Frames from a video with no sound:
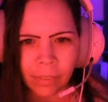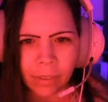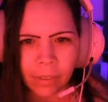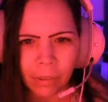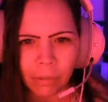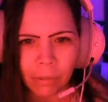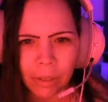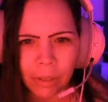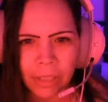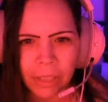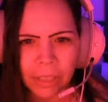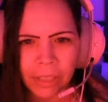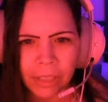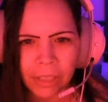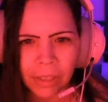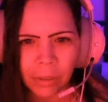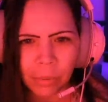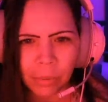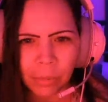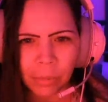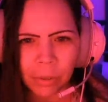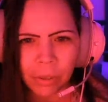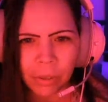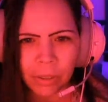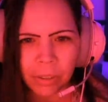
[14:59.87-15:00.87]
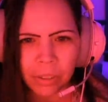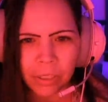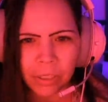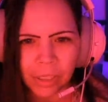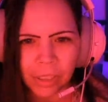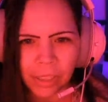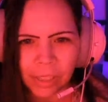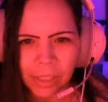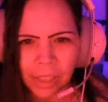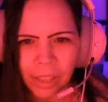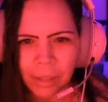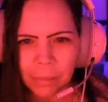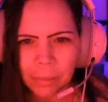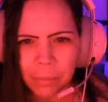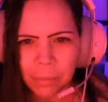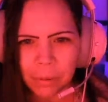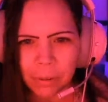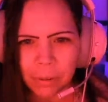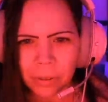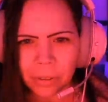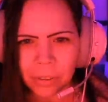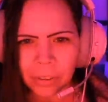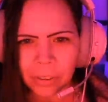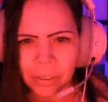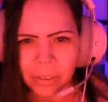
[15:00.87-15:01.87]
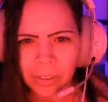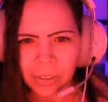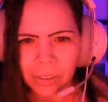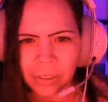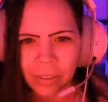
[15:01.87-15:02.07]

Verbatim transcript: What in the world is that person?